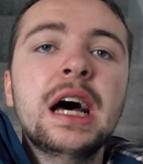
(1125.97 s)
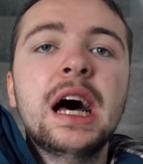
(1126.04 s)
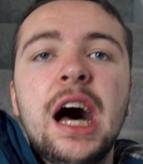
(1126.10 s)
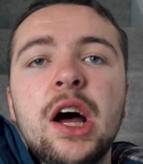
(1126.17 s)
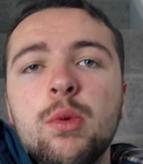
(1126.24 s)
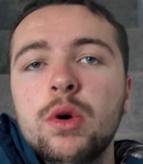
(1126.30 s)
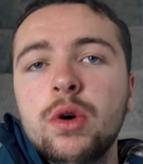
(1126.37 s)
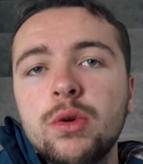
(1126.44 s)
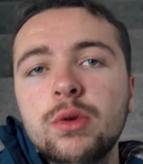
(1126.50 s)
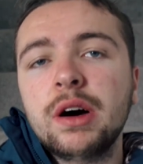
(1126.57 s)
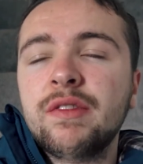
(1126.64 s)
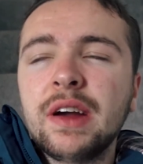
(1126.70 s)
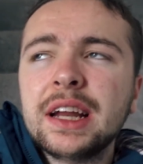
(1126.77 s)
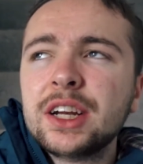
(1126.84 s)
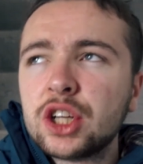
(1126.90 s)
I will
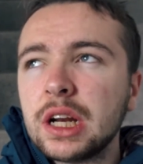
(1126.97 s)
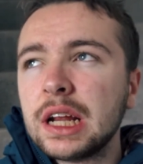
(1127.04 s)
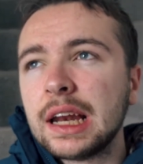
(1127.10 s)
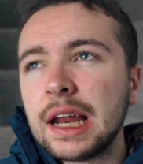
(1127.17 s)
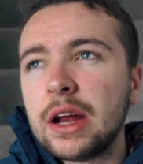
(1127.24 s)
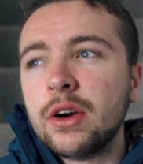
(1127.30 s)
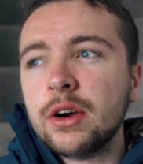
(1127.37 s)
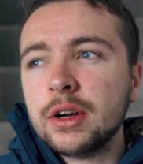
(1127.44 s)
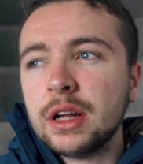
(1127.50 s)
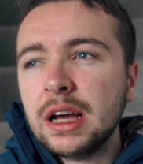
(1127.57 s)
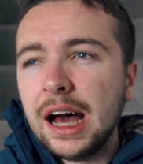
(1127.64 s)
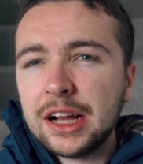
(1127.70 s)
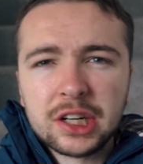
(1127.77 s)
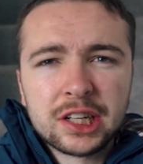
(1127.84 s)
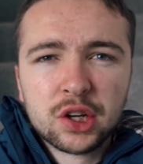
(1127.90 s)
eventually
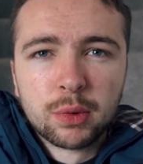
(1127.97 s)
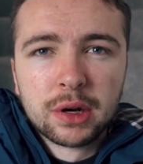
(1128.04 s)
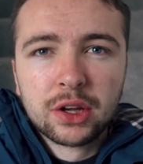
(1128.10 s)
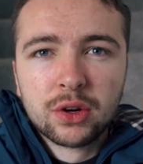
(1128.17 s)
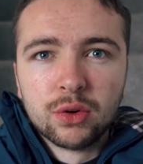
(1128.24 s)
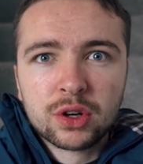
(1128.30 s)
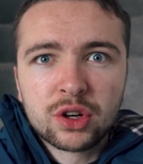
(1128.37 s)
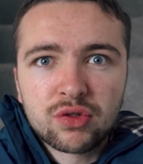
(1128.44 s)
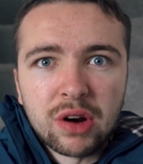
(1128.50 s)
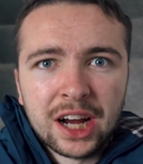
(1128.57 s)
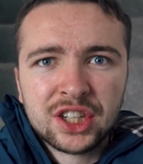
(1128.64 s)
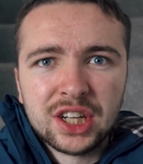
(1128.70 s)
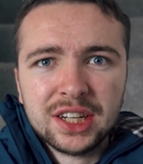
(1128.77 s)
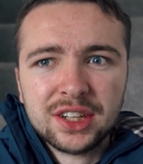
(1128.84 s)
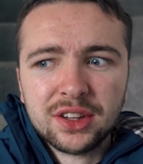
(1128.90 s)
learn. I just don't want to,
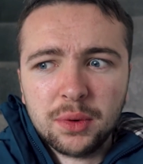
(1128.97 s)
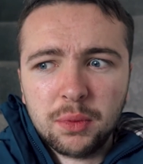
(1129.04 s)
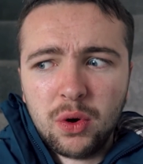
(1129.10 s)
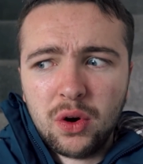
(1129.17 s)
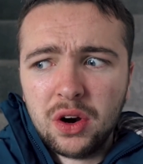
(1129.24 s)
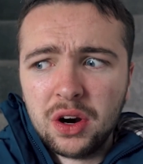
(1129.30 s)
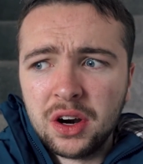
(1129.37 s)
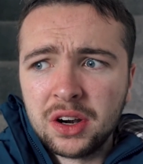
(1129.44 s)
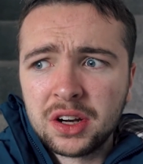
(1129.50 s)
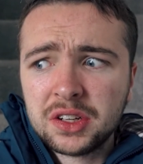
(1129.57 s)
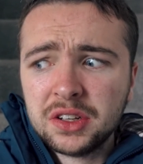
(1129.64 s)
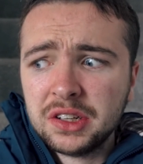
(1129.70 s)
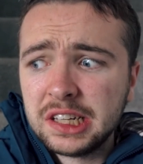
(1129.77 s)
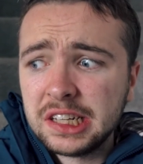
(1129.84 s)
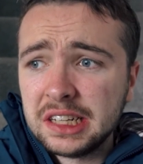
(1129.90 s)
crash into the water,
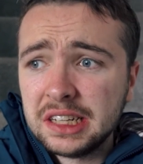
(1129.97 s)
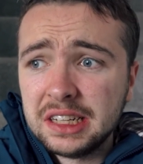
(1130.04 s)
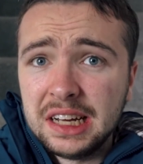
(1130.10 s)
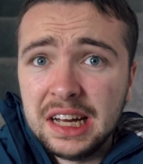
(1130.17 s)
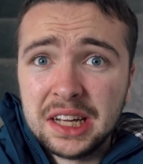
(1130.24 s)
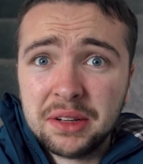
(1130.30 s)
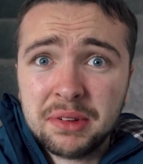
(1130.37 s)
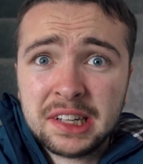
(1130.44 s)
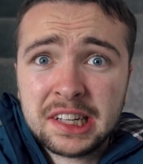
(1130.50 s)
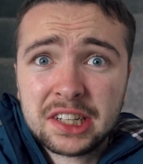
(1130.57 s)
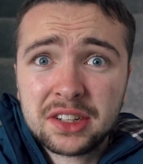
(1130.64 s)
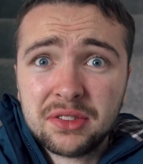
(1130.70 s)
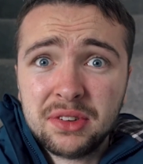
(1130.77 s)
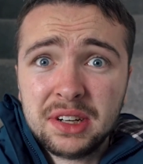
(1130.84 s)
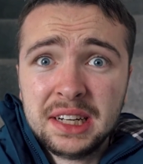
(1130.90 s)
because I would
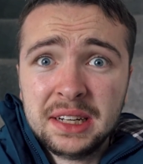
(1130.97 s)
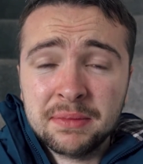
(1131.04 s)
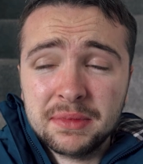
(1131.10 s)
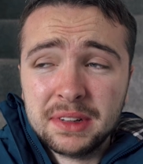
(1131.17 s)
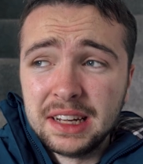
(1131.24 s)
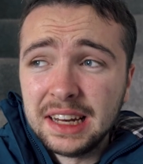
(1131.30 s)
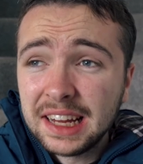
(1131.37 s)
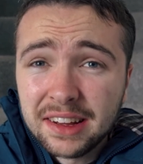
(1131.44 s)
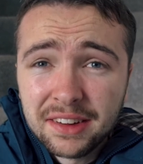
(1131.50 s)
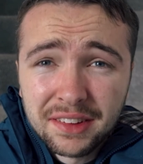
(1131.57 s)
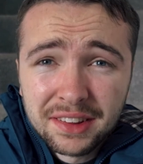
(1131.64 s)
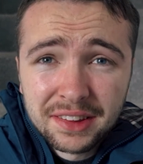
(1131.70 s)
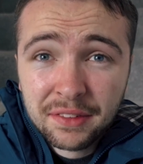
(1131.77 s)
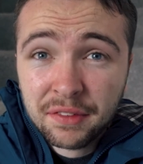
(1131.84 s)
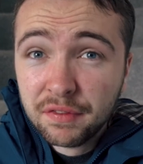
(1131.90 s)
scream. Like,
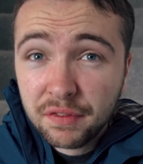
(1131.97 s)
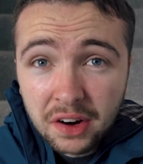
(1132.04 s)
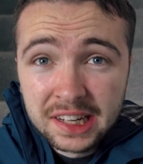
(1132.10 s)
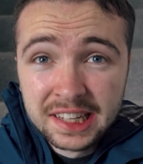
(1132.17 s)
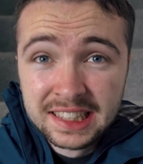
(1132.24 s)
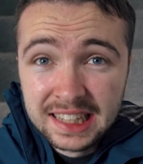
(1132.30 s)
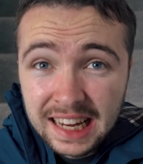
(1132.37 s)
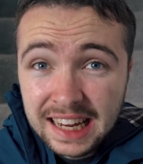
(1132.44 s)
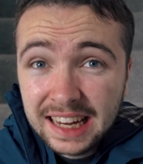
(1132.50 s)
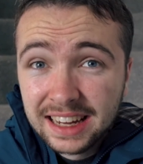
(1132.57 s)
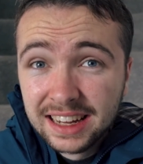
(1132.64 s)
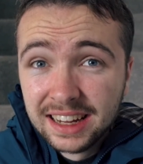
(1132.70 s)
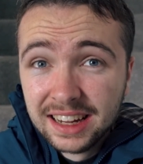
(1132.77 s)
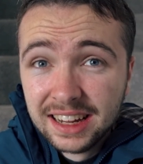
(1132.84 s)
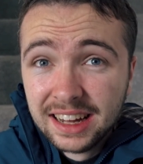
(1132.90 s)
the first day,
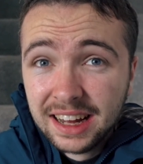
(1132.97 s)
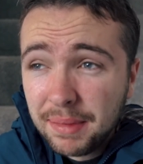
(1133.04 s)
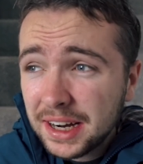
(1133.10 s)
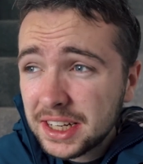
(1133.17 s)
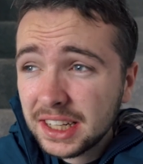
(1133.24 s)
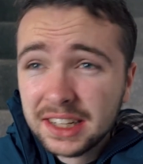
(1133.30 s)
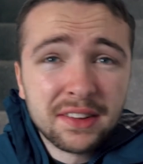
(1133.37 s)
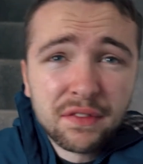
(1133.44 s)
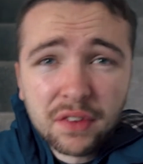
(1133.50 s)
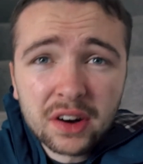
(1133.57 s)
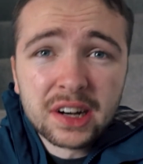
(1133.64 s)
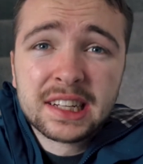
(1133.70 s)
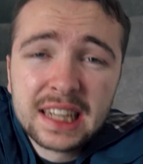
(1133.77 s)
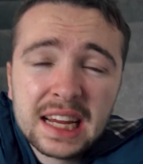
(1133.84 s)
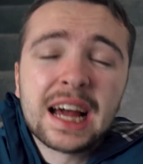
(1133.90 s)
imagine the
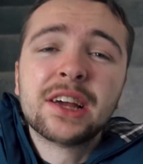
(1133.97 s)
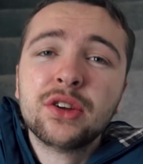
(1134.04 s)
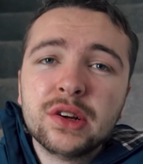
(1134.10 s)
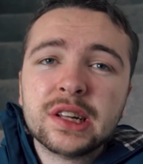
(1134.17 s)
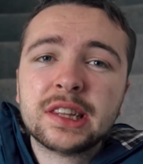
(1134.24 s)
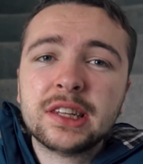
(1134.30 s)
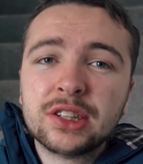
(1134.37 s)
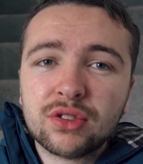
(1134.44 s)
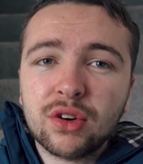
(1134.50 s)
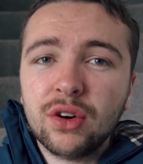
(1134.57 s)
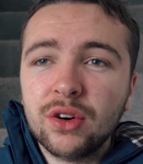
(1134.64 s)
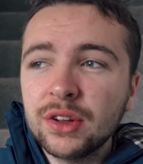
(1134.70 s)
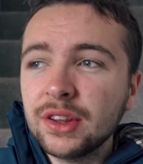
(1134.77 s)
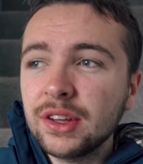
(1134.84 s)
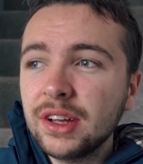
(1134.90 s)
first day I used the
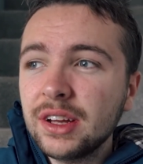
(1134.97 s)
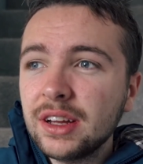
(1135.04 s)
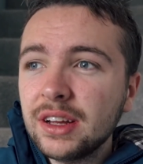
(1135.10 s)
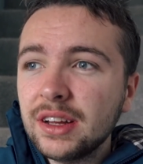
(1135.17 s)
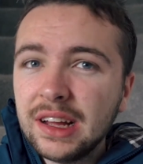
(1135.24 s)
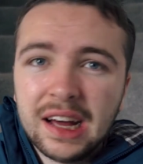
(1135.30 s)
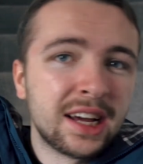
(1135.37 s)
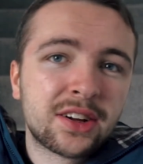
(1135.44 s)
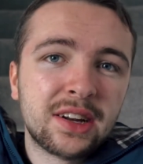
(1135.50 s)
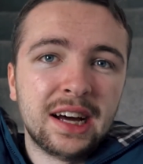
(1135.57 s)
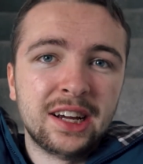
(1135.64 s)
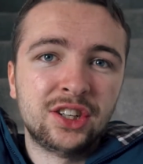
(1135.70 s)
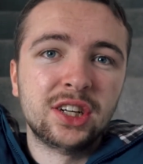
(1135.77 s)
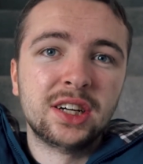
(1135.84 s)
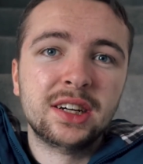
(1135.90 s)
drone, I
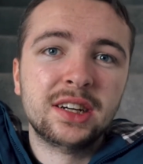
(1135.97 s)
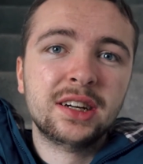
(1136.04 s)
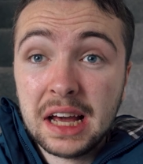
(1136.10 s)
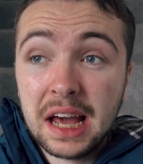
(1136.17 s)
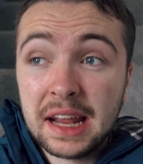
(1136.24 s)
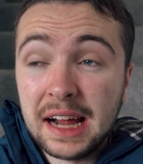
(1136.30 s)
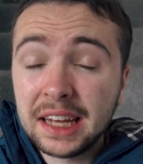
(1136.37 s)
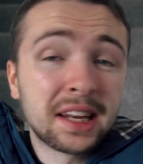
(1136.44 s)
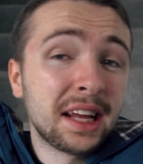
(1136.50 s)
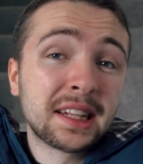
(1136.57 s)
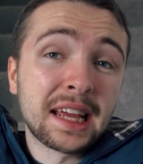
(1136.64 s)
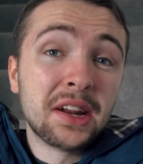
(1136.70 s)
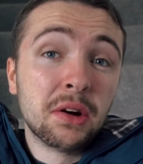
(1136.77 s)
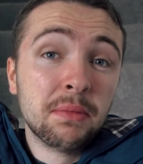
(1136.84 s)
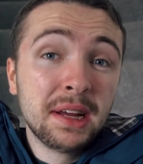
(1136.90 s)
crash it. And I clicked
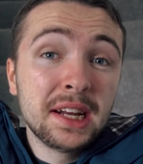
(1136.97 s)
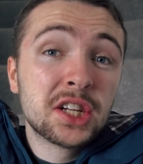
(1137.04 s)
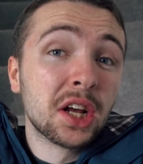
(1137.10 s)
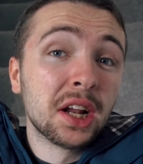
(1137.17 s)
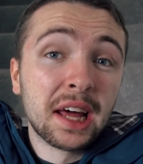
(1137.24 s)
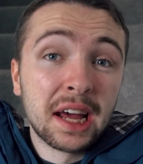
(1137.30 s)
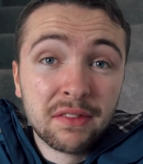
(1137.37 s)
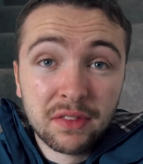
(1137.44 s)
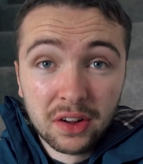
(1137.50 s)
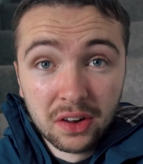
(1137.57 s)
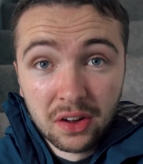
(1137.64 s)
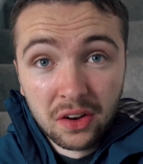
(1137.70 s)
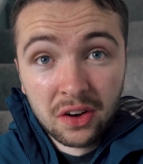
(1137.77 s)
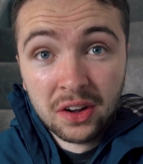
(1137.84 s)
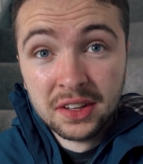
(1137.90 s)
intermediate level
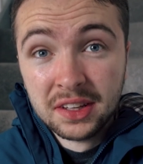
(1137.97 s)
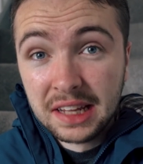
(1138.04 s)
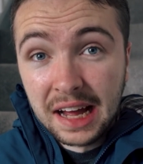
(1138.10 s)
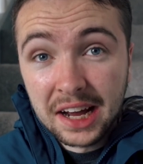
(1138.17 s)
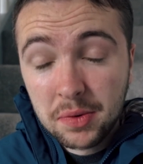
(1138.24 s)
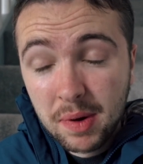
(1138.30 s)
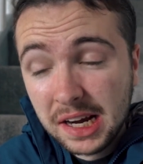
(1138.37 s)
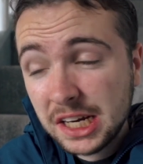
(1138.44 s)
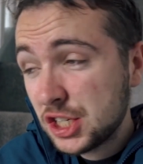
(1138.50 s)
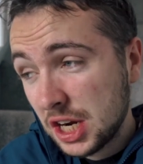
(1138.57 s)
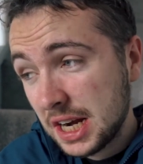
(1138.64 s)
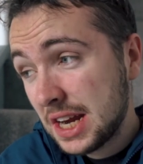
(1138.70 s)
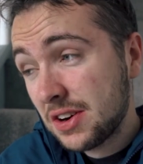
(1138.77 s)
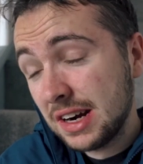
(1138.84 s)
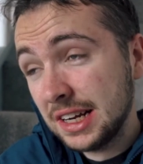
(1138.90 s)
on that
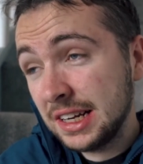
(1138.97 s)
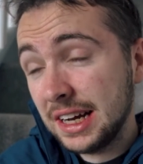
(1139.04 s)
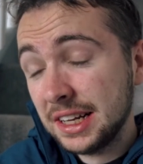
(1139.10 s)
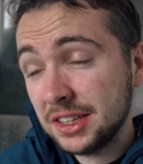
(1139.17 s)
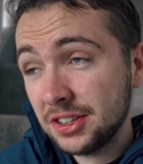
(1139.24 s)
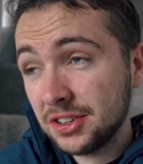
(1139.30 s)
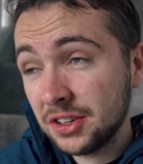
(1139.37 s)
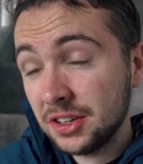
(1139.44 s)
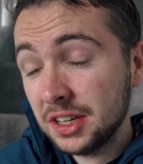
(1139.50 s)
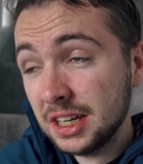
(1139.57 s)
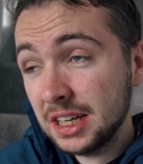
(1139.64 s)
questionnaire I had to do.